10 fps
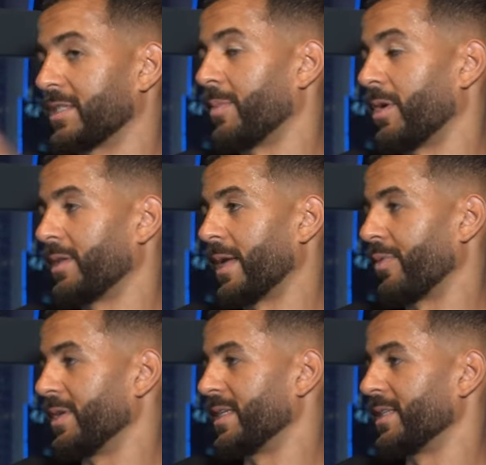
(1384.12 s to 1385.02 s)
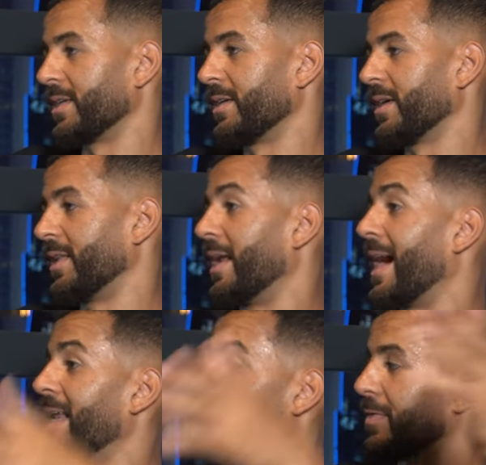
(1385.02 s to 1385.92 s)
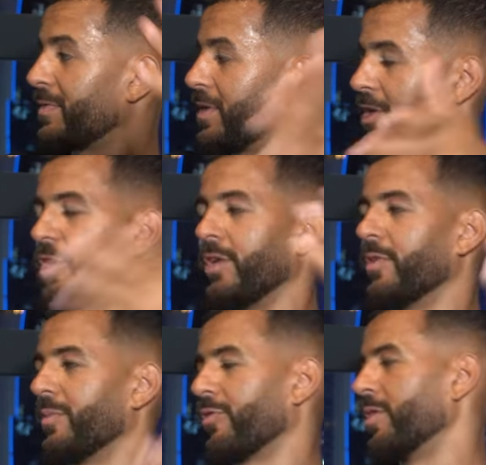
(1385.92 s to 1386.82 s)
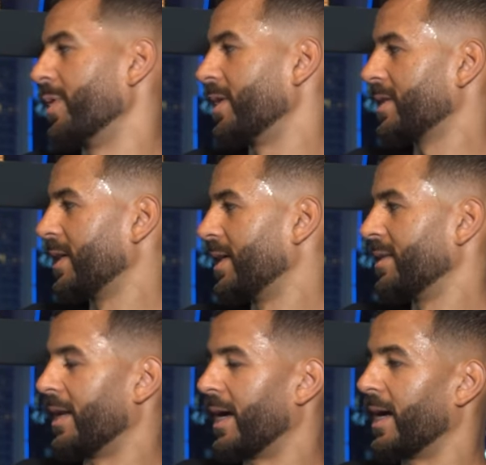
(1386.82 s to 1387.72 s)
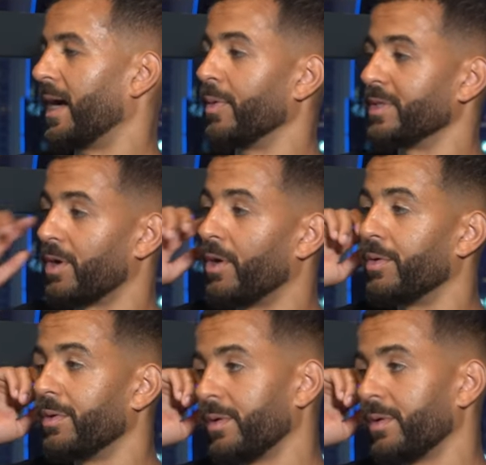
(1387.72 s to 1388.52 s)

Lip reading: summer, that pre-season, and then I left. So I trained with him 3 weeks, then I went to Hull.